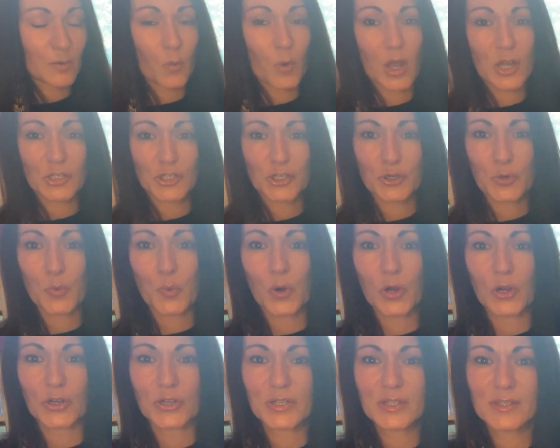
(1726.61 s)
Watch your
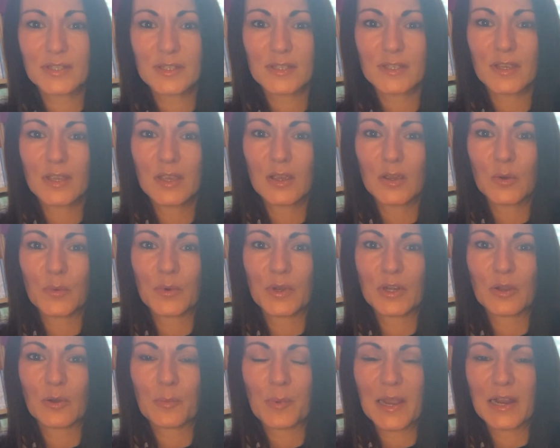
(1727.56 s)
words. We
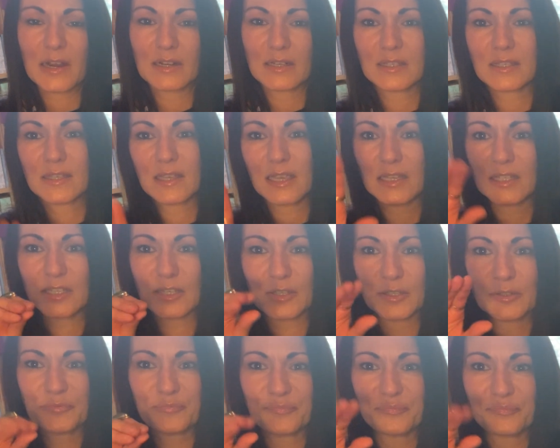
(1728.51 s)
know parrots like to
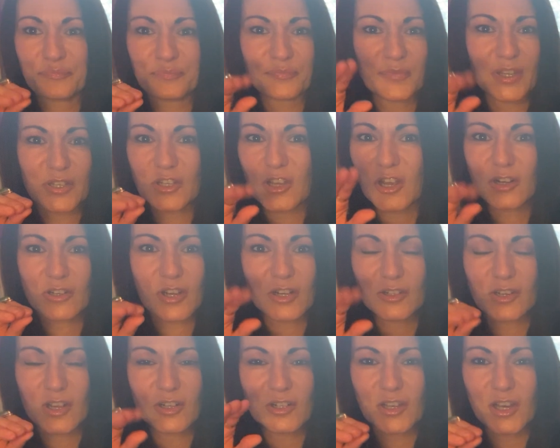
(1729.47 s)
talk, talk,
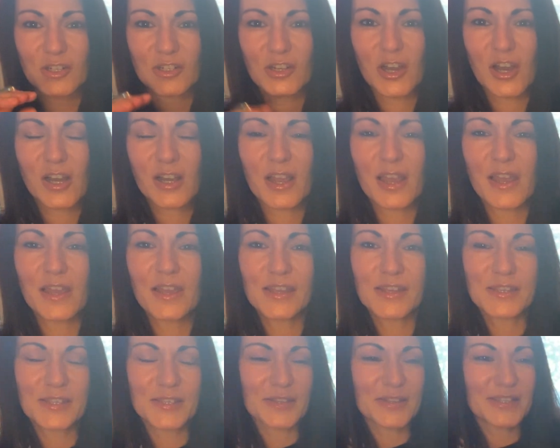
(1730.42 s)
talk, talk, talk.
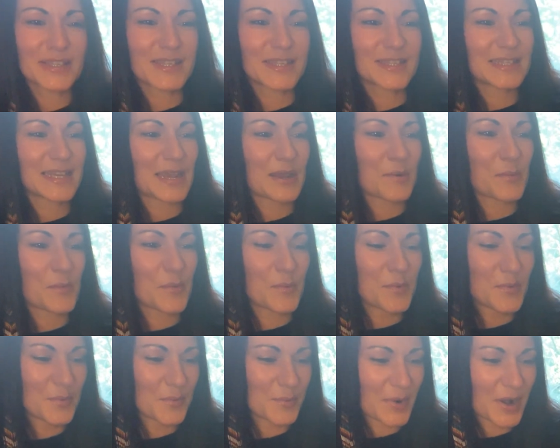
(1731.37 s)
So this is saying
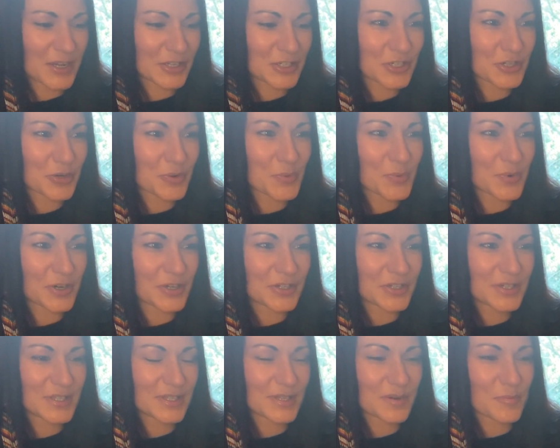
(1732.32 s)
watch your
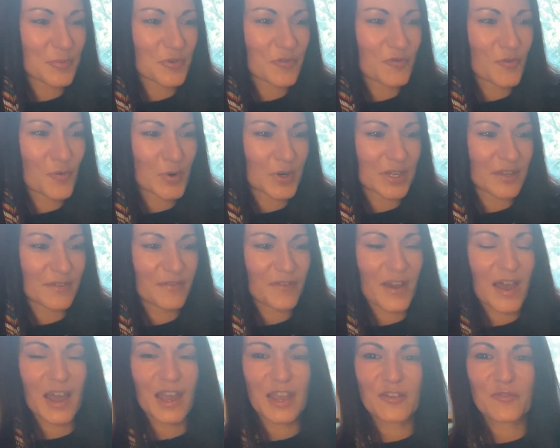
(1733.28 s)
words. Number
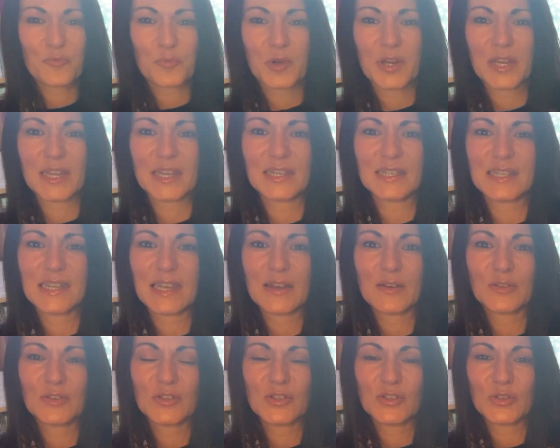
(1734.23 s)
45, breaking
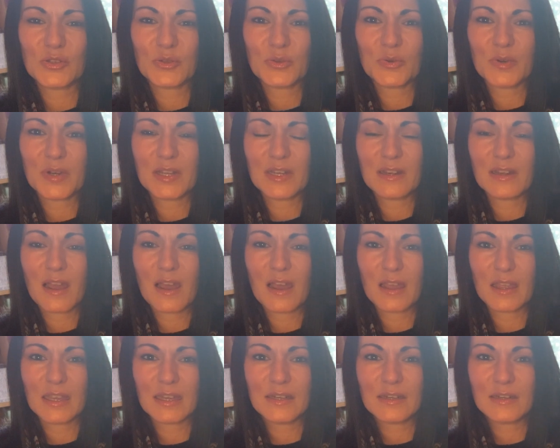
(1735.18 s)
down to a
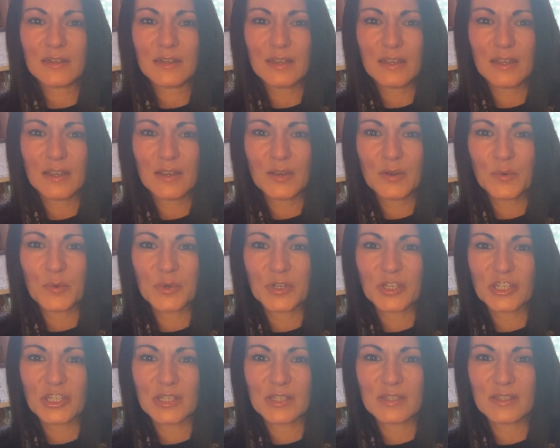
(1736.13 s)
9,
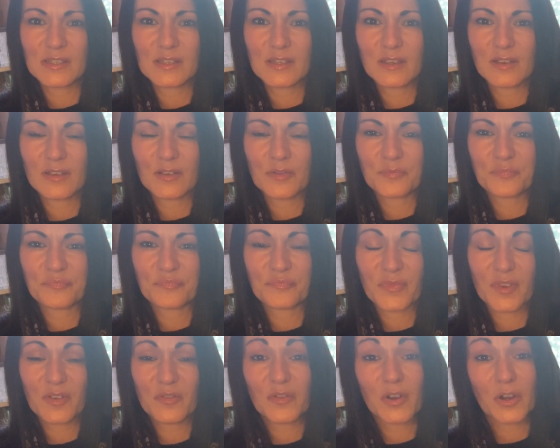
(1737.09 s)
which is
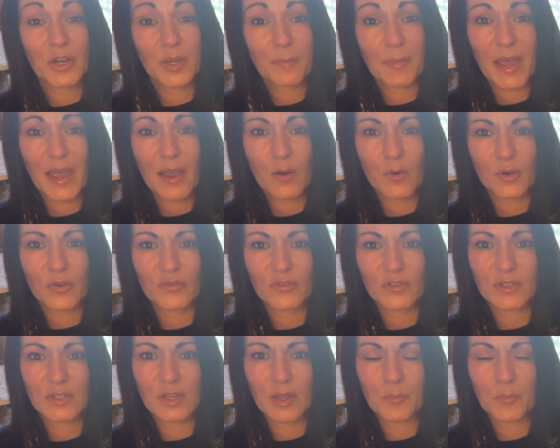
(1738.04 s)
a very
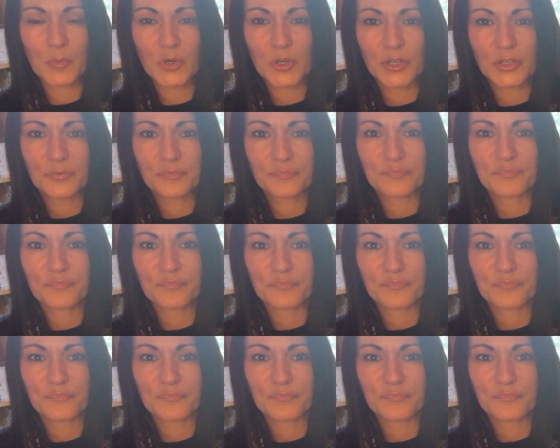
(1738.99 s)
powerful number.